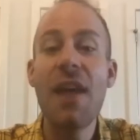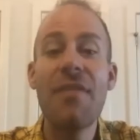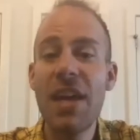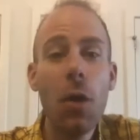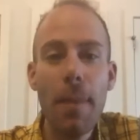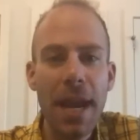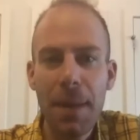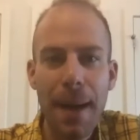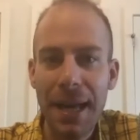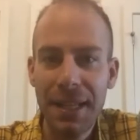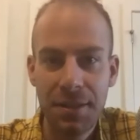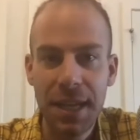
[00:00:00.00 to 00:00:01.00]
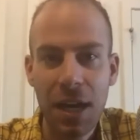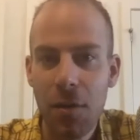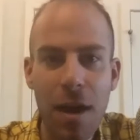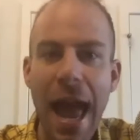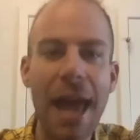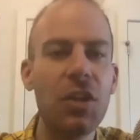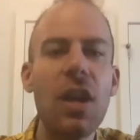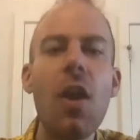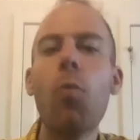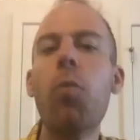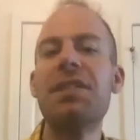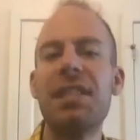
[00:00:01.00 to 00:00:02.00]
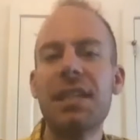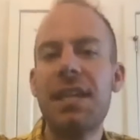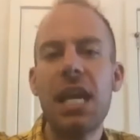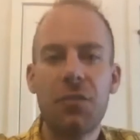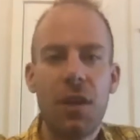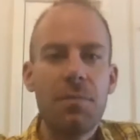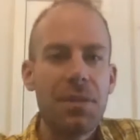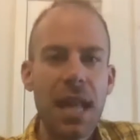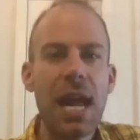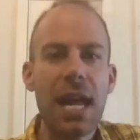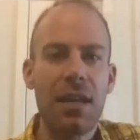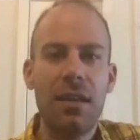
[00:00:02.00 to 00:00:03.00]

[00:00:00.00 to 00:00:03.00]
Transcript: they don't make it past the second round, what's the case for him staying?